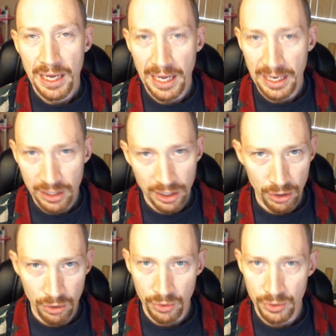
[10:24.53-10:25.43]
and
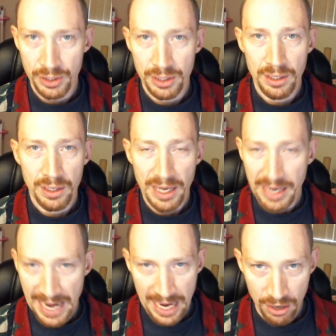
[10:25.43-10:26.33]
clothe
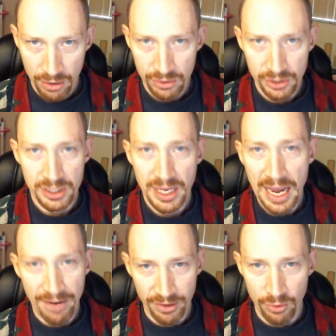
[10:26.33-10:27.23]
and house
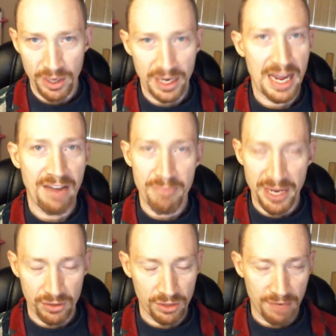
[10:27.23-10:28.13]
everyone, have
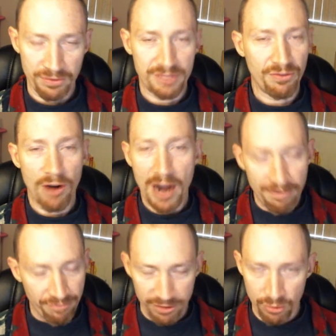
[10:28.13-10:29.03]
medical coverage for
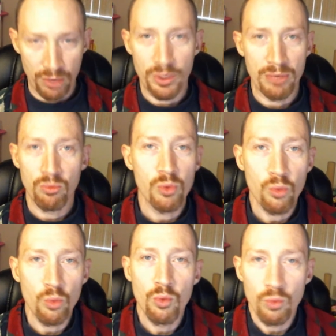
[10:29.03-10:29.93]
everyone. We
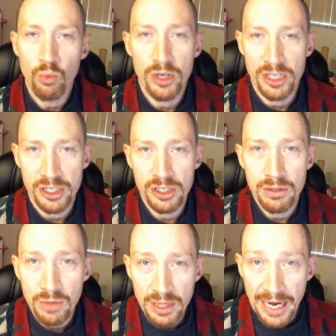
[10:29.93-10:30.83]
we're
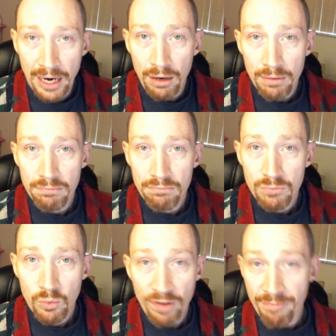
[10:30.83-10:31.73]
just there
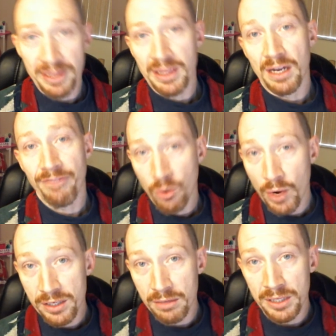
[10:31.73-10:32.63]
we've been there for
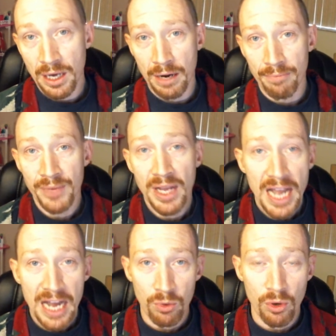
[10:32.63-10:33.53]
quite some time,
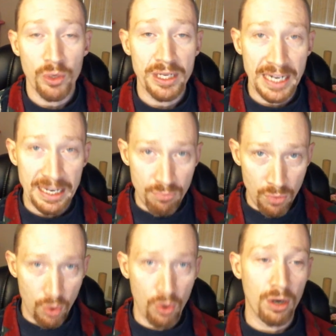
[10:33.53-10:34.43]
and we're only getting
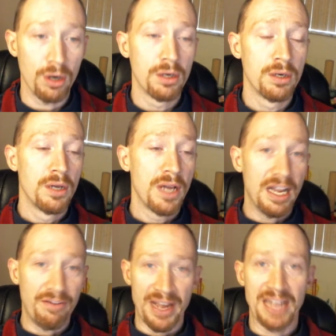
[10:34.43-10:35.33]
more
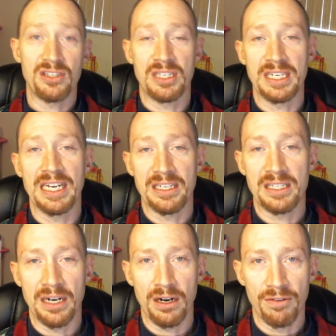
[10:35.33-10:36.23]
advances to get us
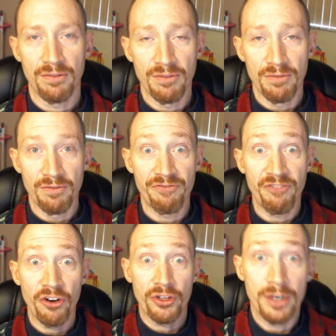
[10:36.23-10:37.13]
there
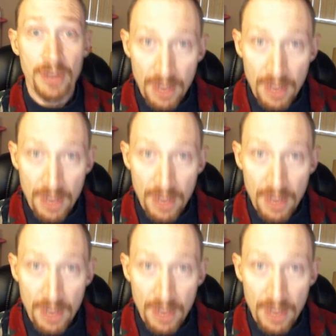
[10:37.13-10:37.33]
further.